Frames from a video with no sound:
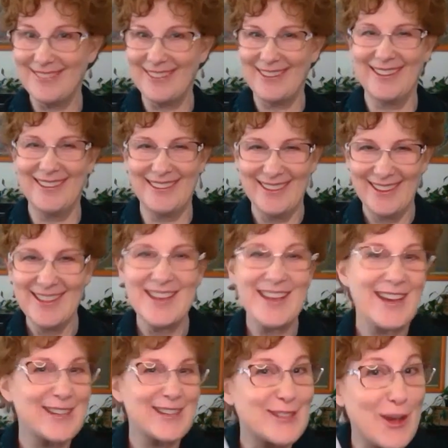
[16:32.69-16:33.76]
because
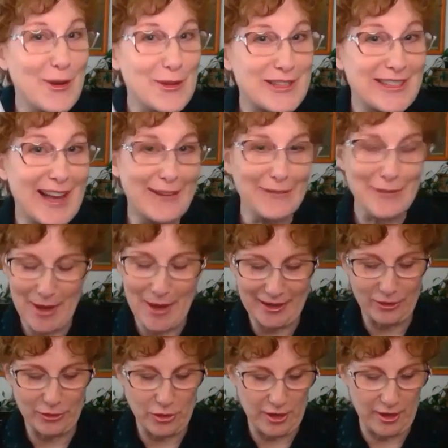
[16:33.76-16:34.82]
it's always in
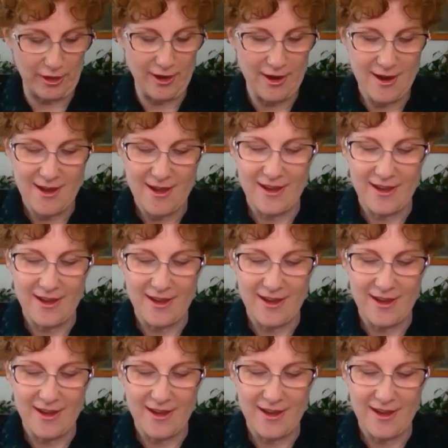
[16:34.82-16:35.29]
alphabetical order.